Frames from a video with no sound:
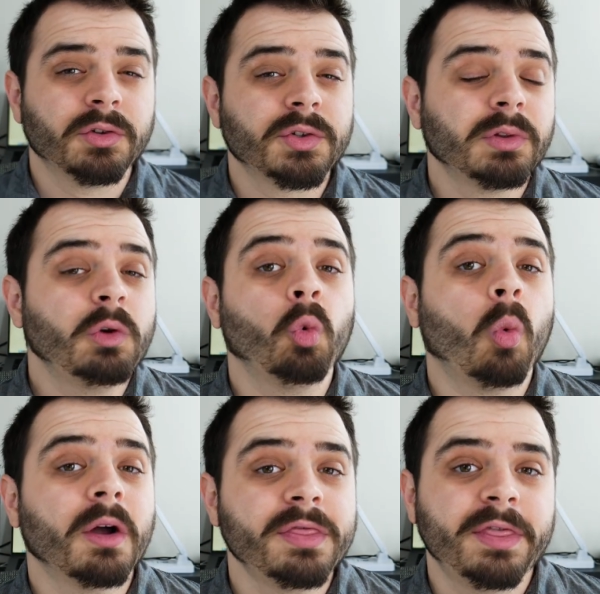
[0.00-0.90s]
There's only
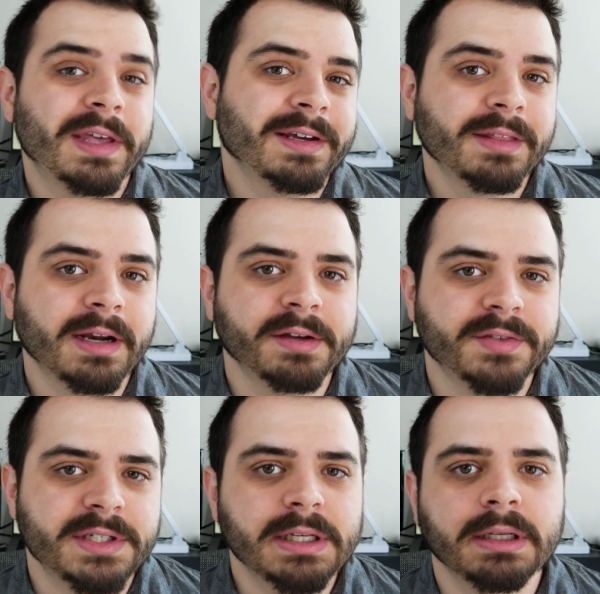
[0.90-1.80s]
one thing that
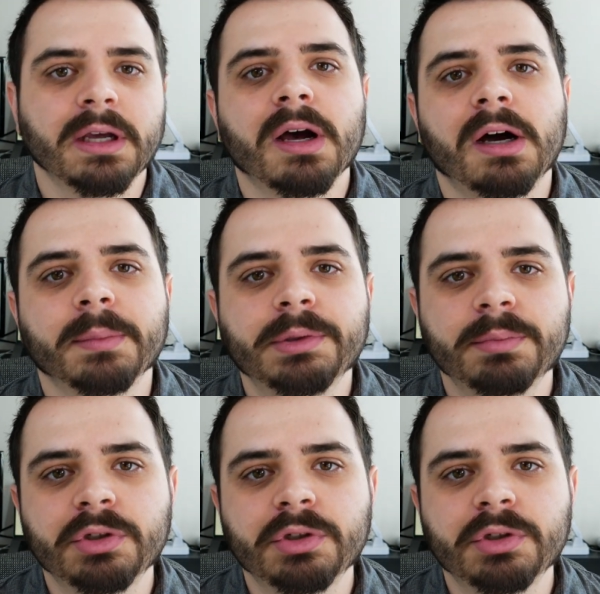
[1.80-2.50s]
I've seen in common